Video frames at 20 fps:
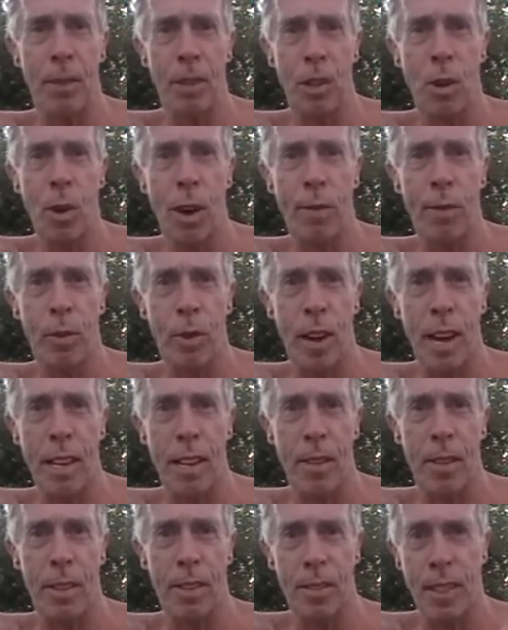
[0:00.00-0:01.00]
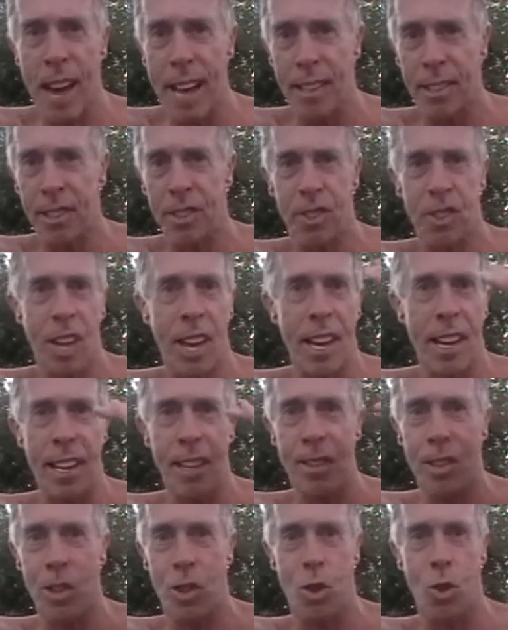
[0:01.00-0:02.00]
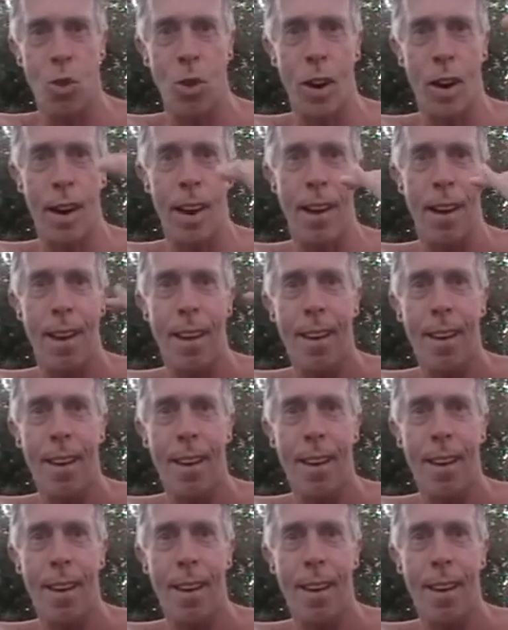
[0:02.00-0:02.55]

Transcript: to know I've created this. That's staying in the joy.